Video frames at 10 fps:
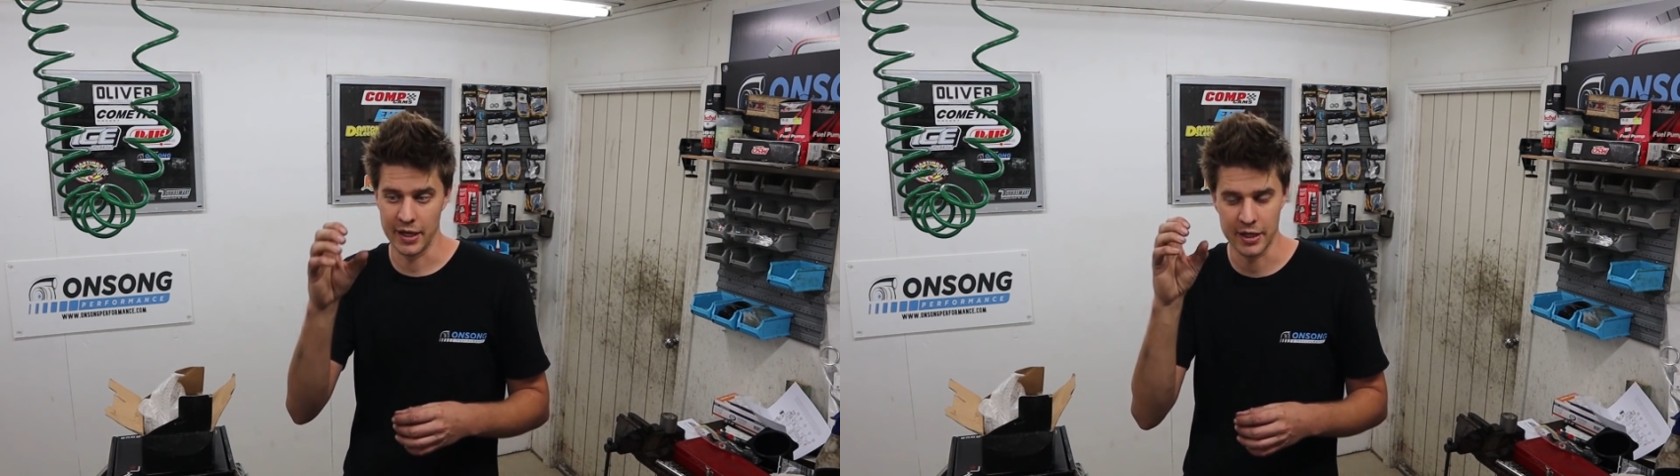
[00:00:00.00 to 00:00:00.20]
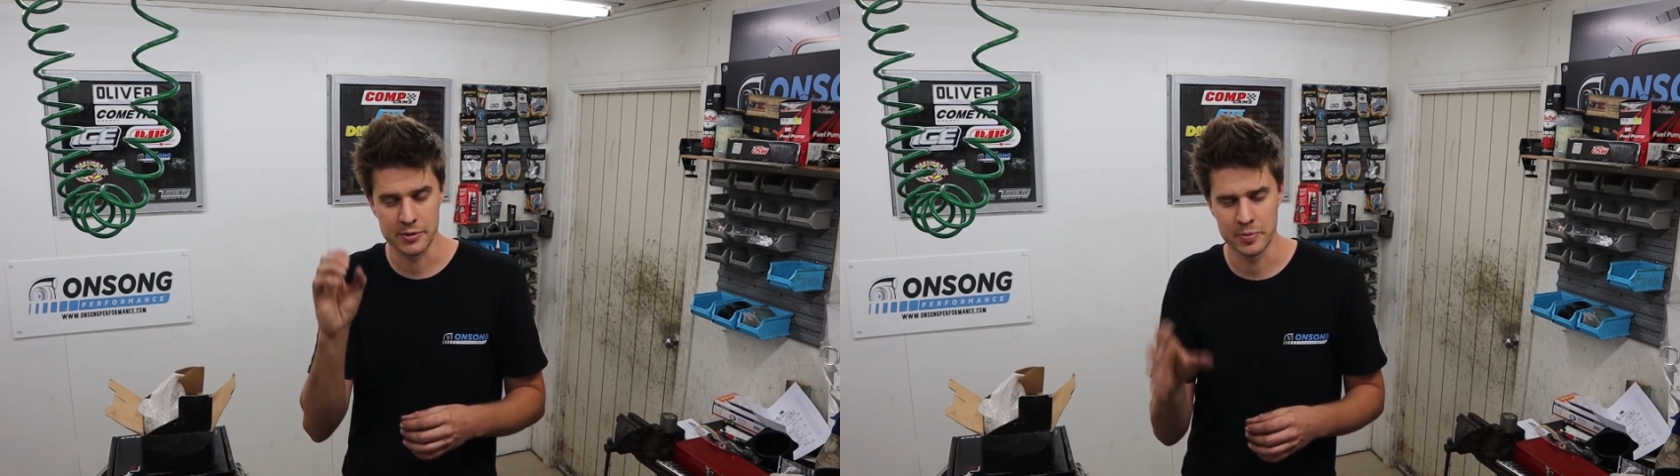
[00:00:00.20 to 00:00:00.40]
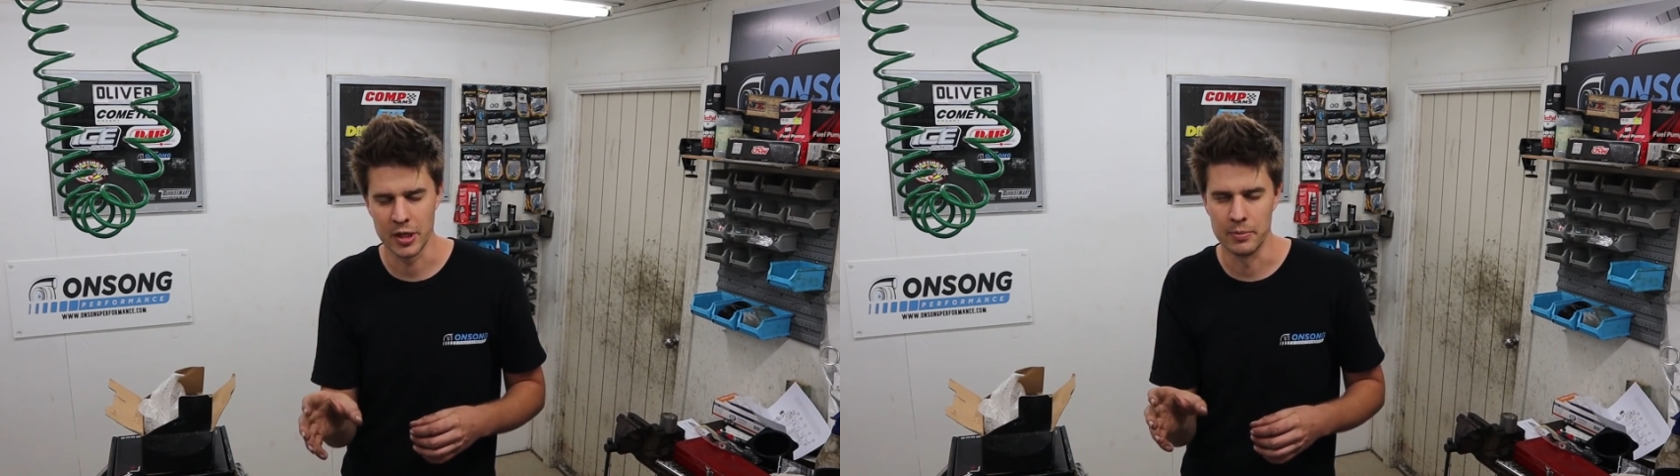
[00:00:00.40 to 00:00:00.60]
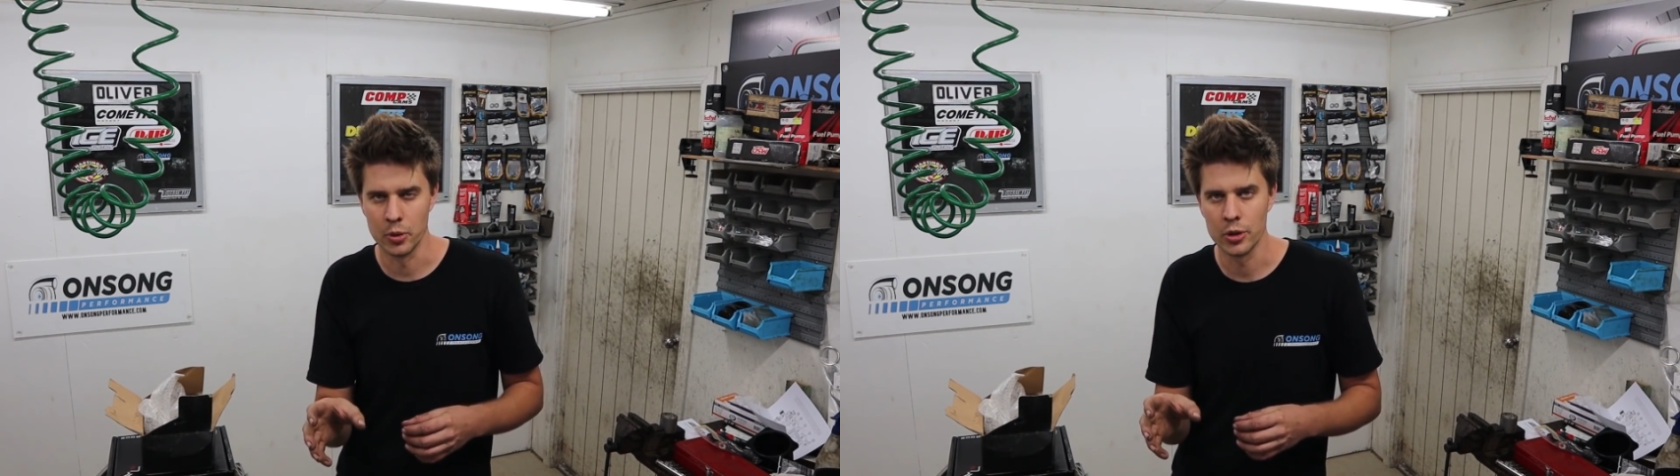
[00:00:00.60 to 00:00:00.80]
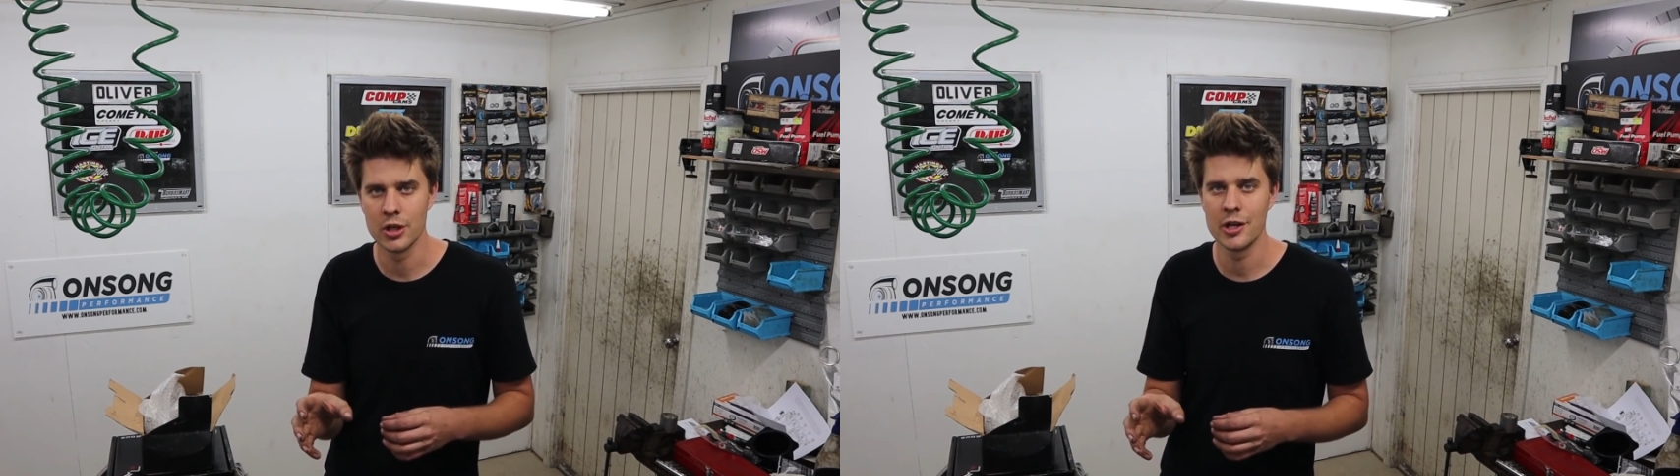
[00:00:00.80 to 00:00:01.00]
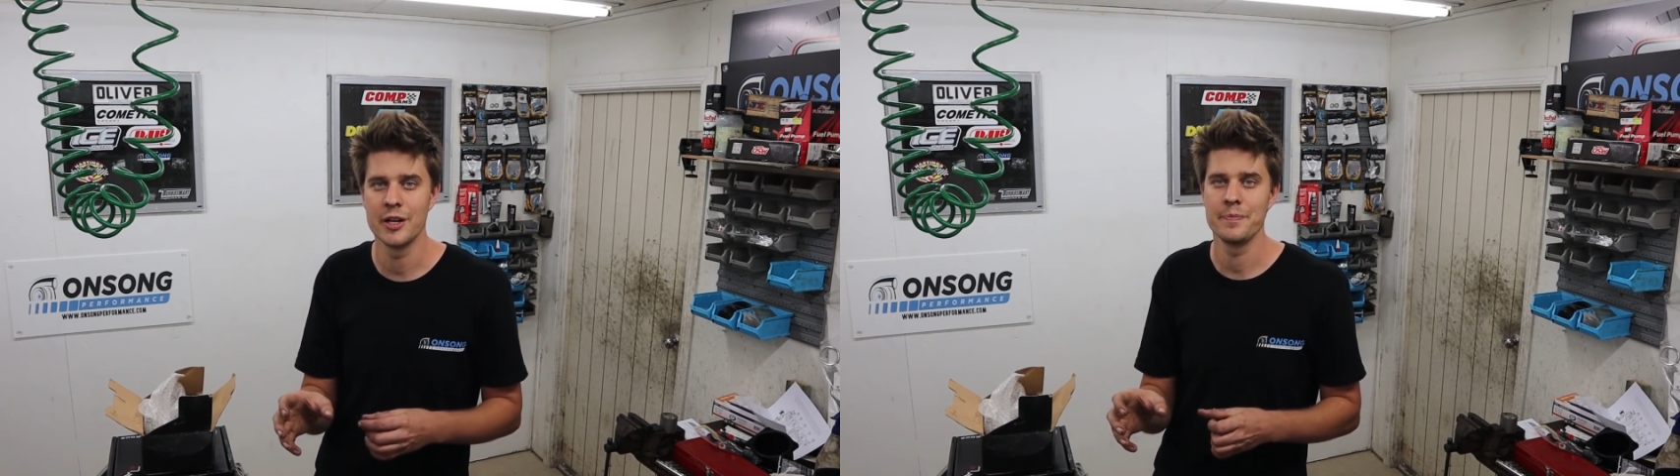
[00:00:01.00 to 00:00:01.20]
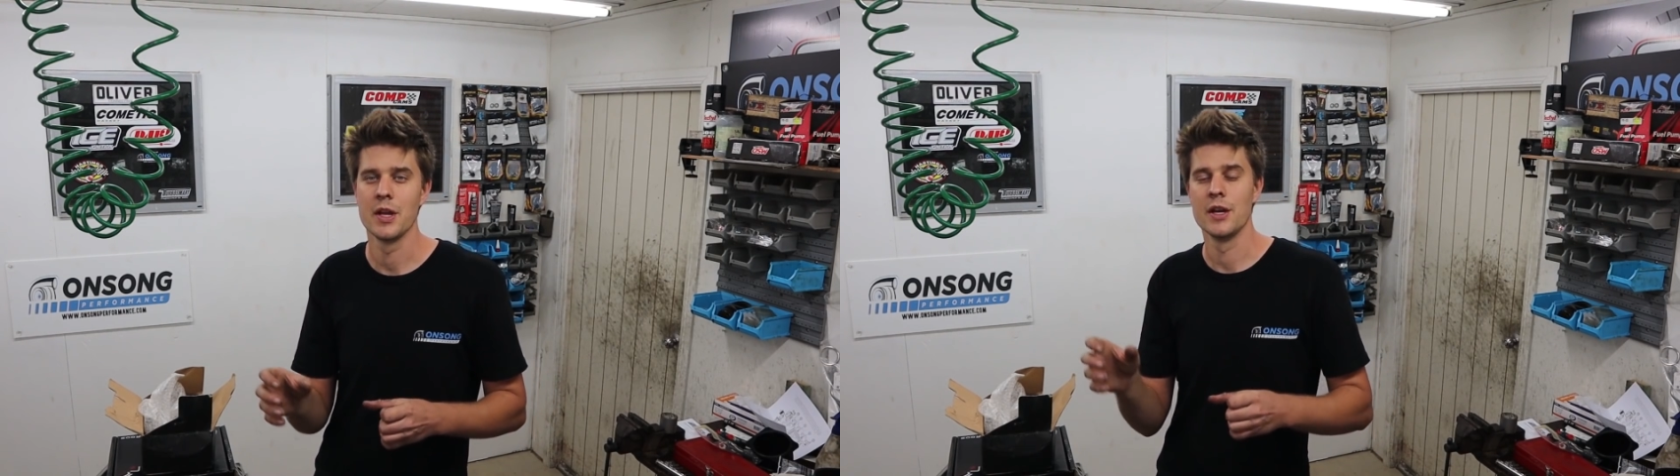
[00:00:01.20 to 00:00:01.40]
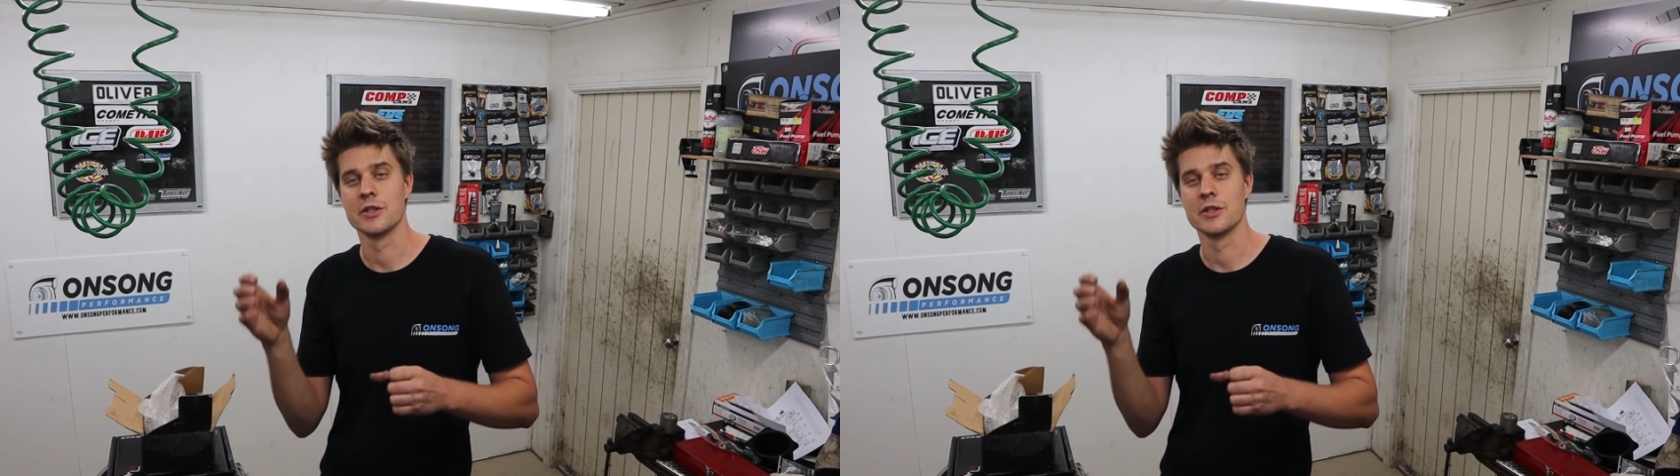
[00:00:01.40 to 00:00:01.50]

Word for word: and it had split a ball liner.